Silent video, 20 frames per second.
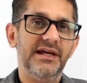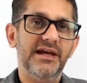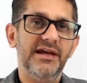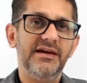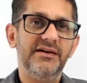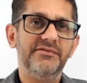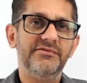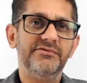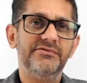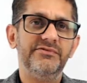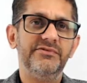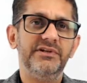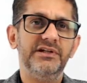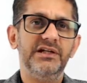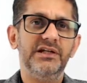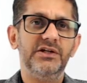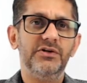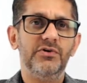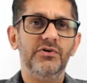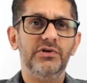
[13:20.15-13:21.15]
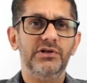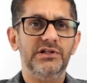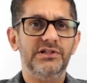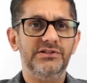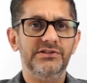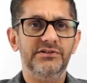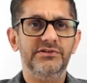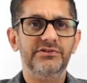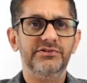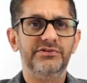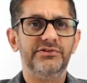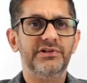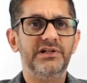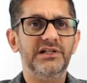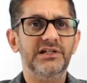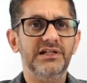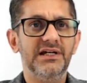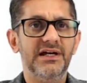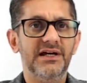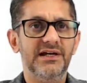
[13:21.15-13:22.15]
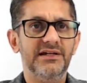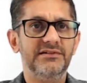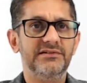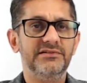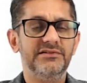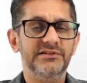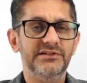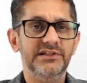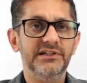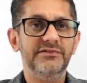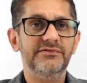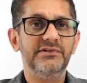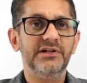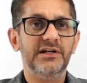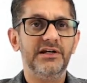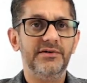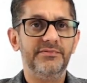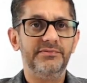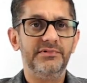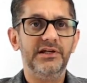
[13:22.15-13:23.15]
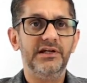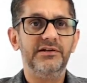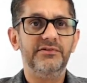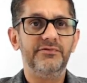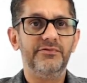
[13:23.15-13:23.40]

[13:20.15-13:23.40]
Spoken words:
every college in Australia has received an update